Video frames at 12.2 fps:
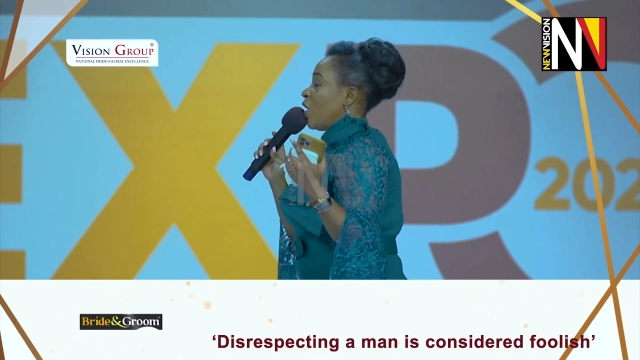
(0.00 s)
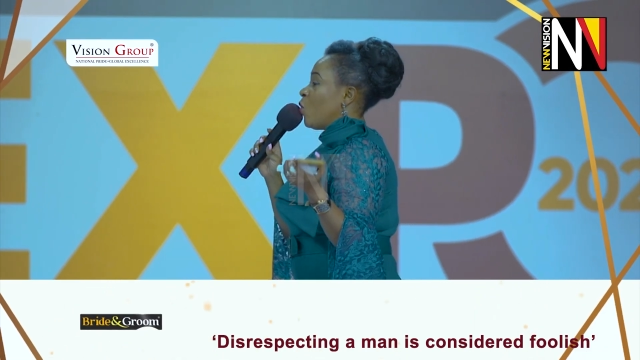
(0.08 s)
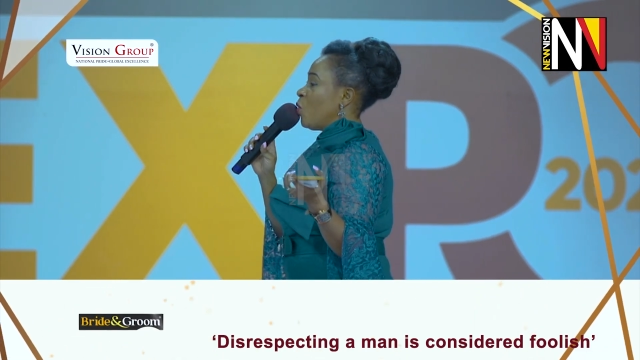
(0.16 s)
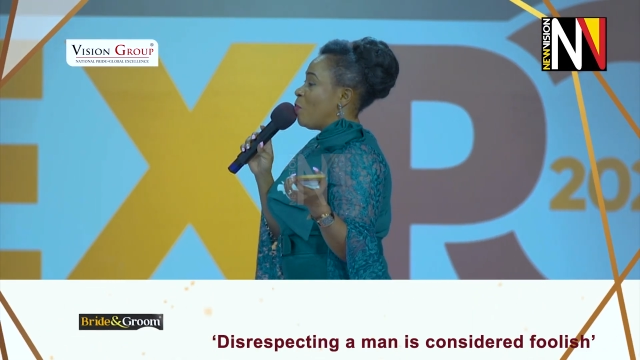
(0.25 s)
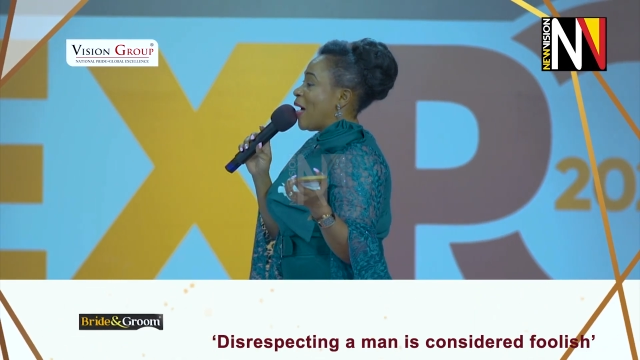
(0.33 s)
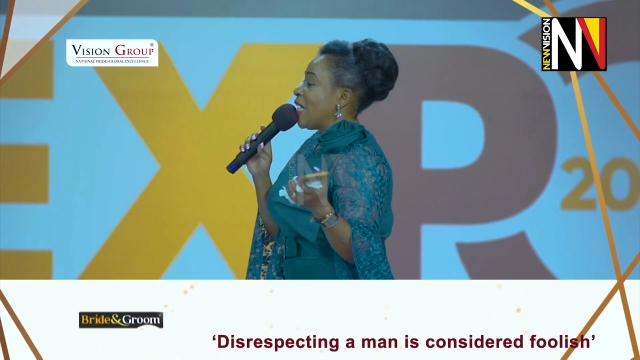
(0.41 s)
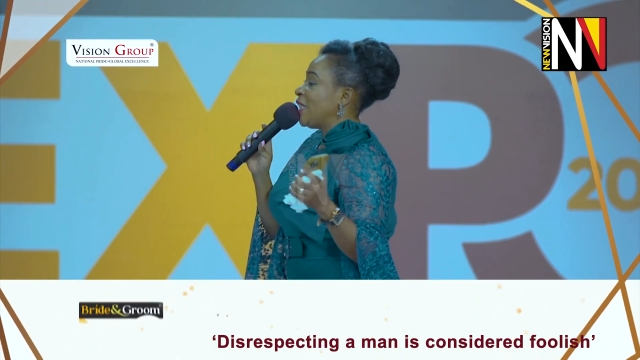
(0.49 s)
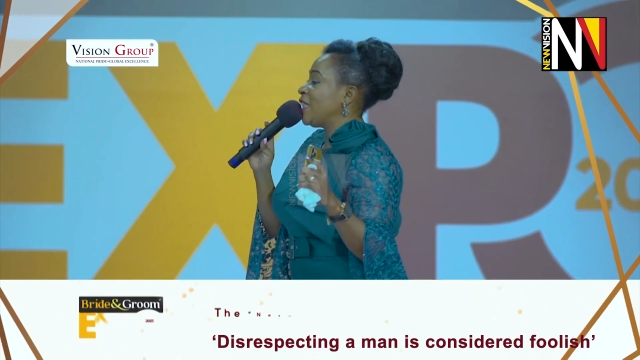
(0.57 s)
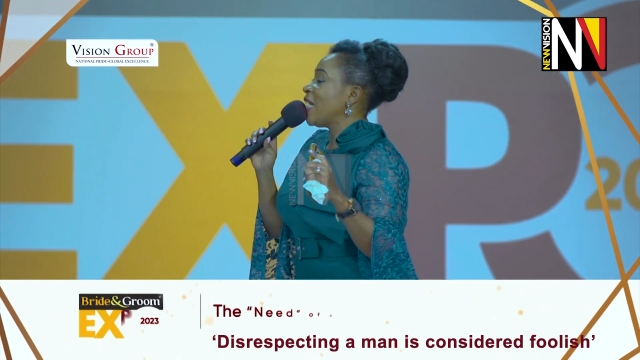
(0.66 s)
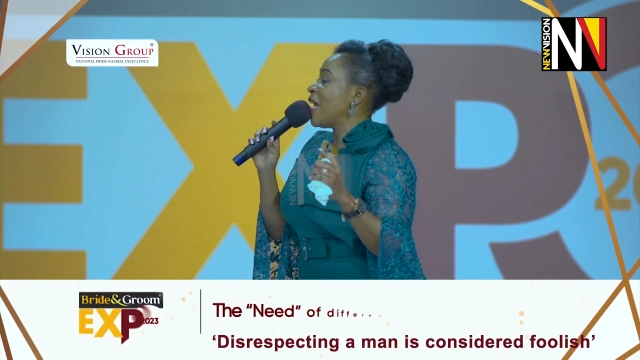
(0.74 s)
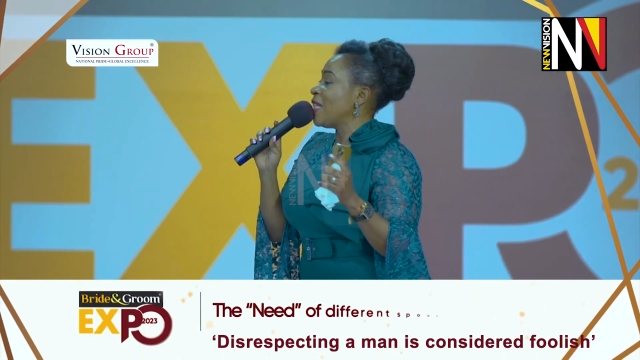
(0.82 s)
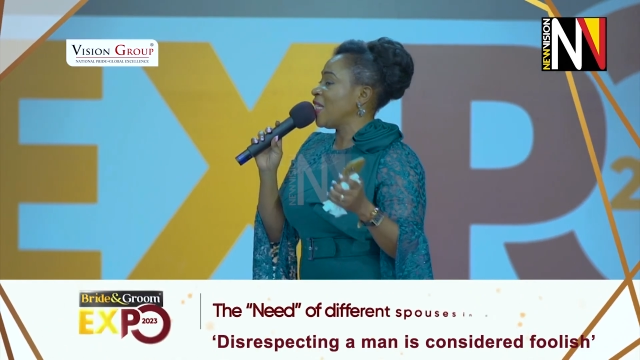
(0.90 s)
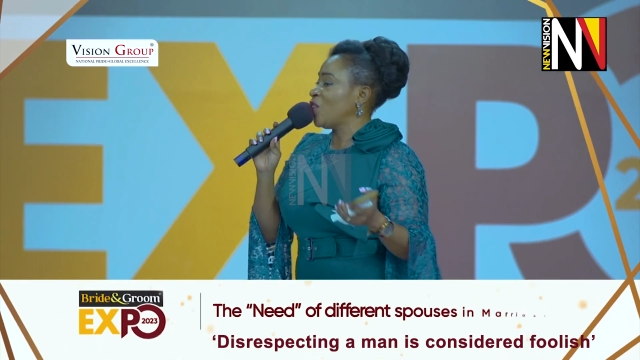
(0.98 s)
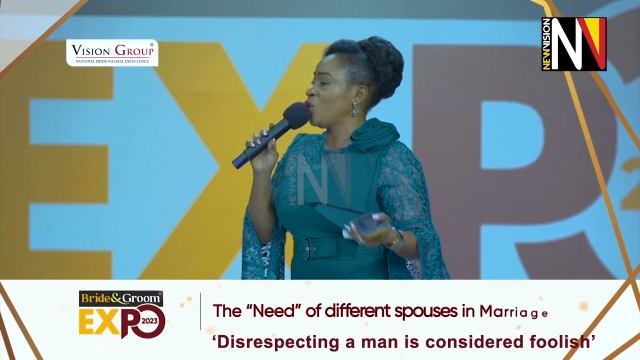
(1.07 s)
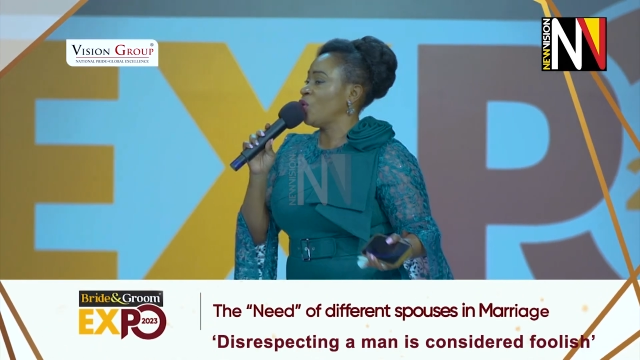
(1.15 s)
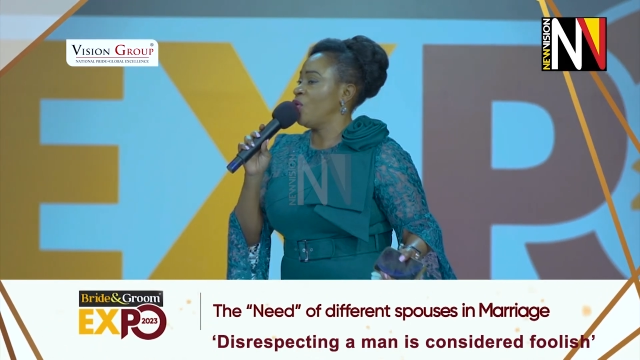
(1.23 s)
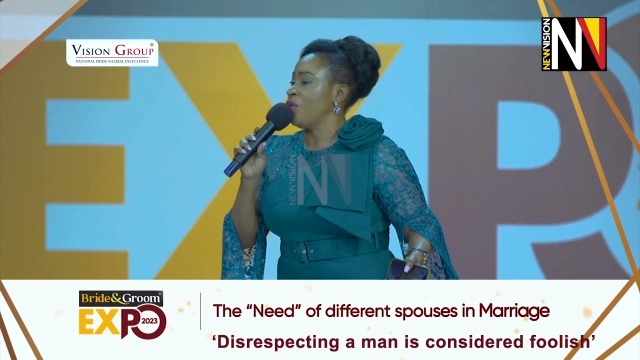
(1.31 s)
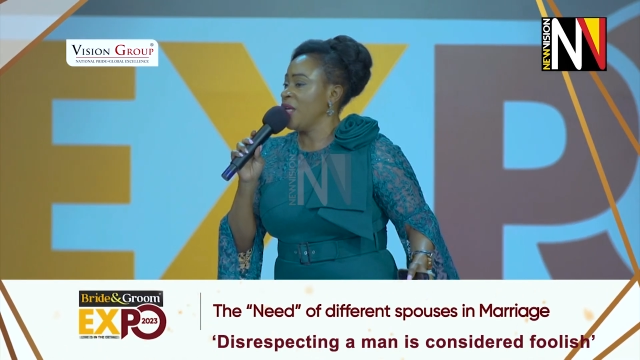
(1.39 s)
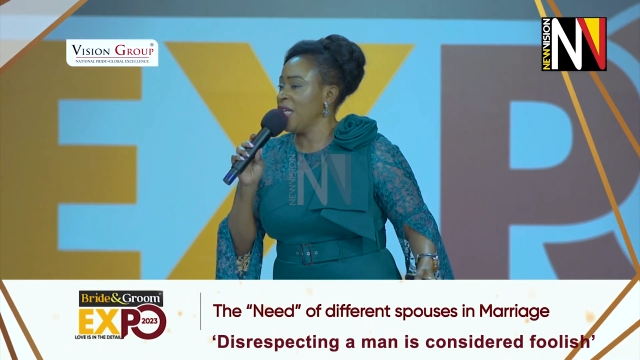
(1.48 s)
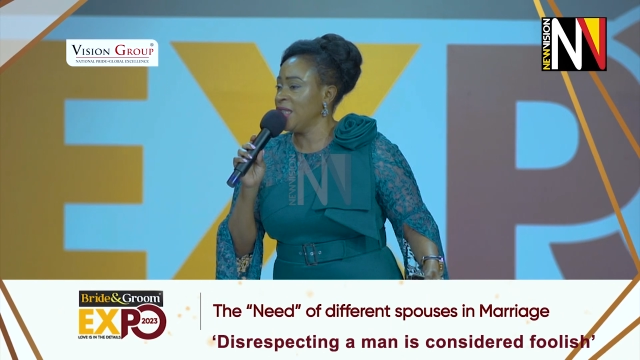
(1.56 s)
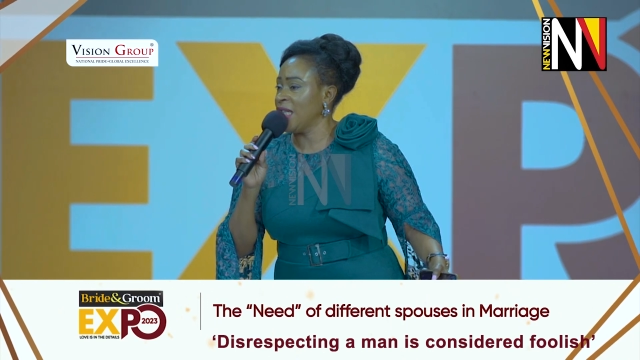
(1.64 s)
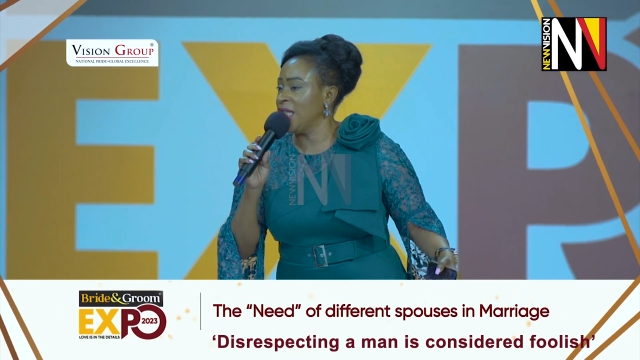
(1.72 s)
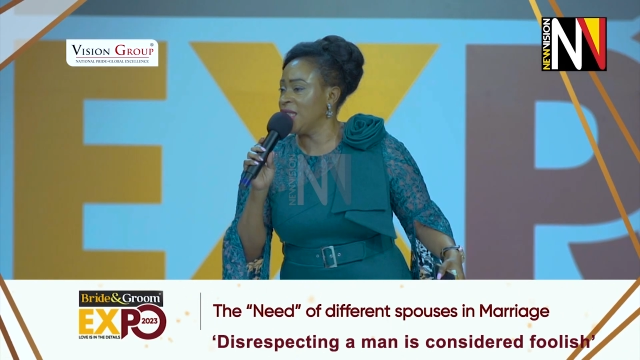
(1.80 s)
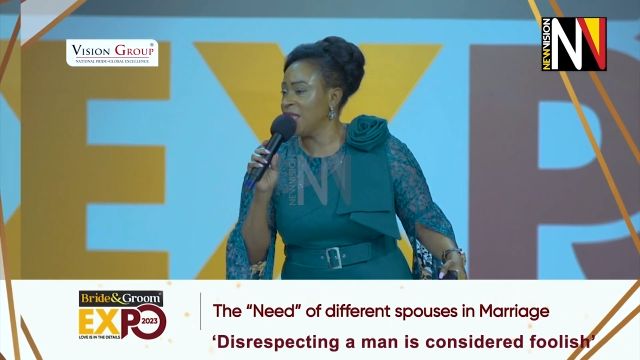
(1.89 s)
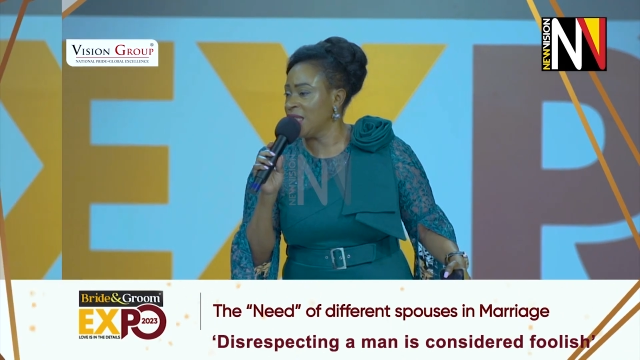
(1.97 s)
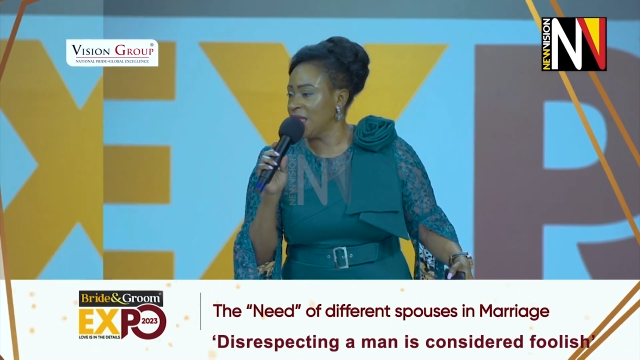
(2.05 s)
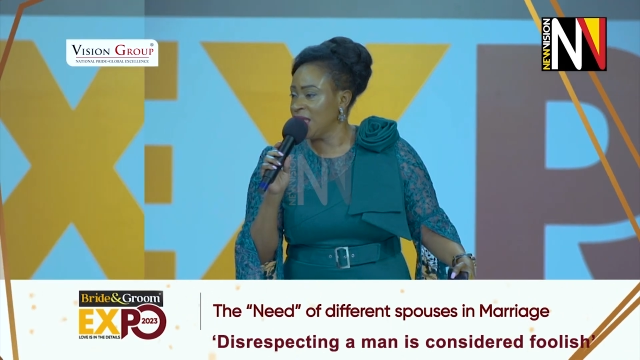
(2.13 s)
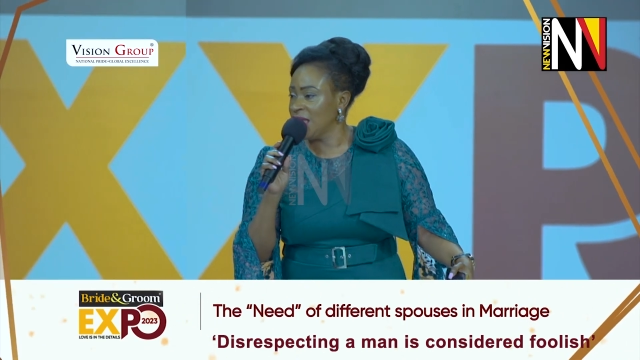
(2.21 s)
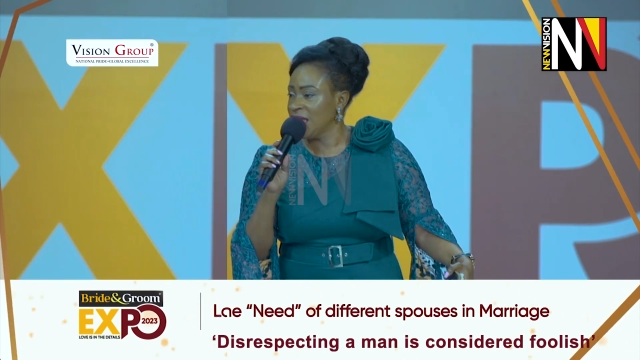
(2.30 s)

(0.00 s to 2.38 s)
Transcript: goodbye, it's another story, isn't it?